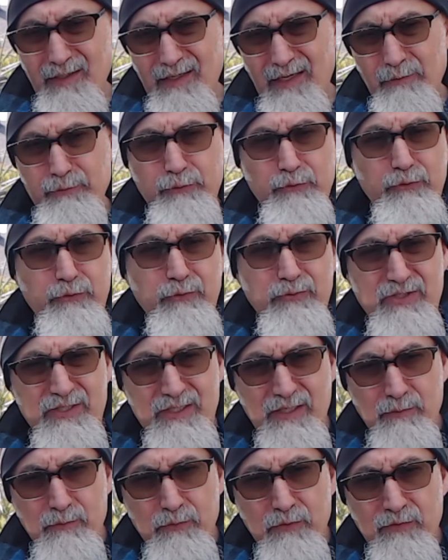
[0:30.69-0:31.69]
I would go to
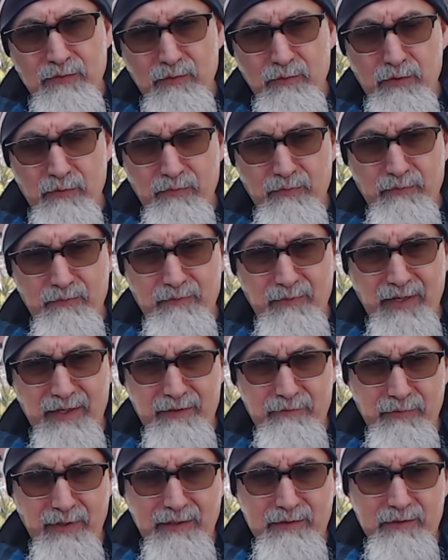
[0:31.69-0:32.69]
see a movie with my
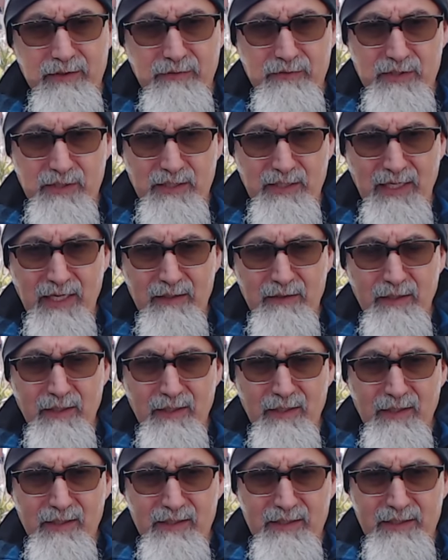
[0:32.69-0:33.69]
relatives in Cali,
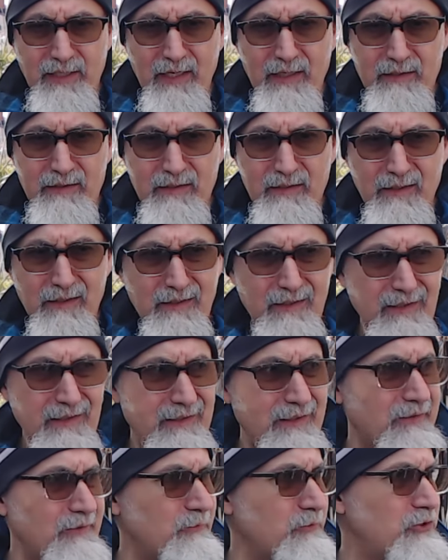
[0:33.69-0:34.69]
Cali
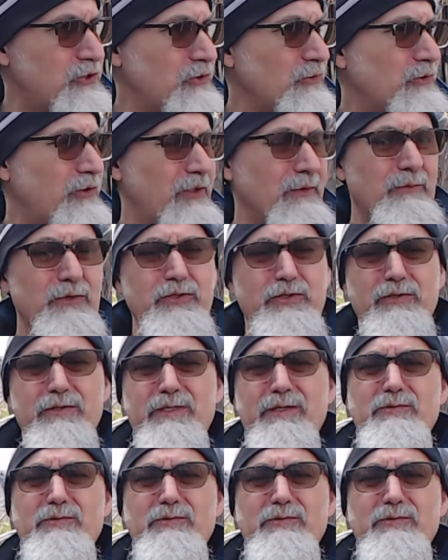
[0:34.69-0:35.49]
and then they would show commercials.